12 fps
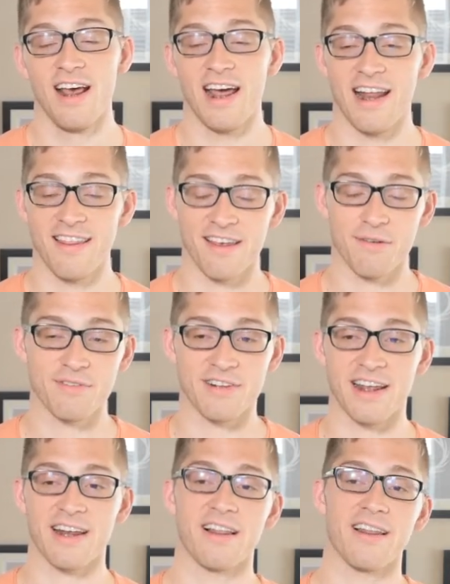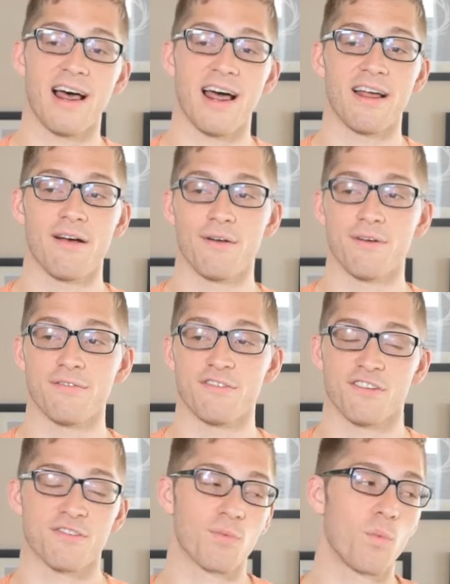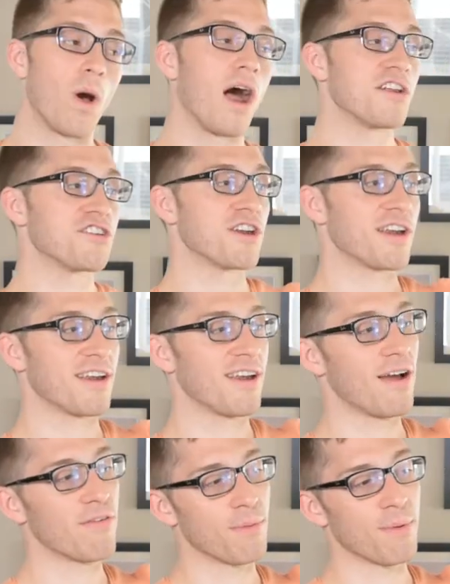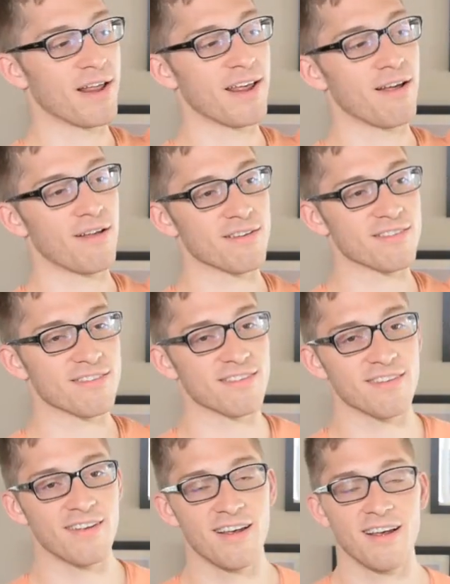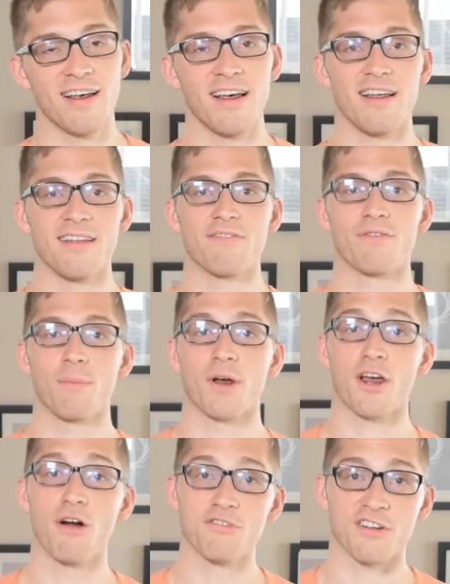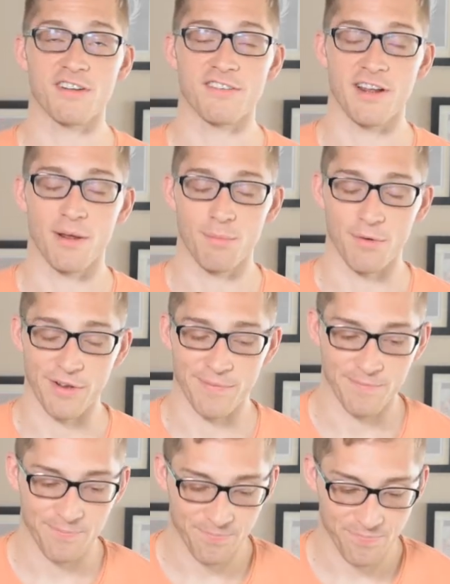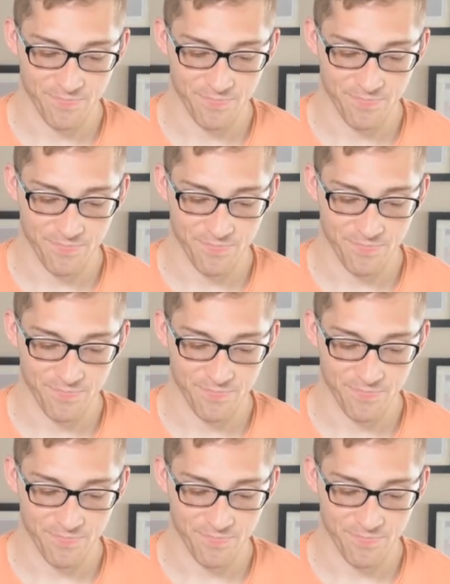And I think he was getting a lot out of just watching everybody else from a coaching standpoint.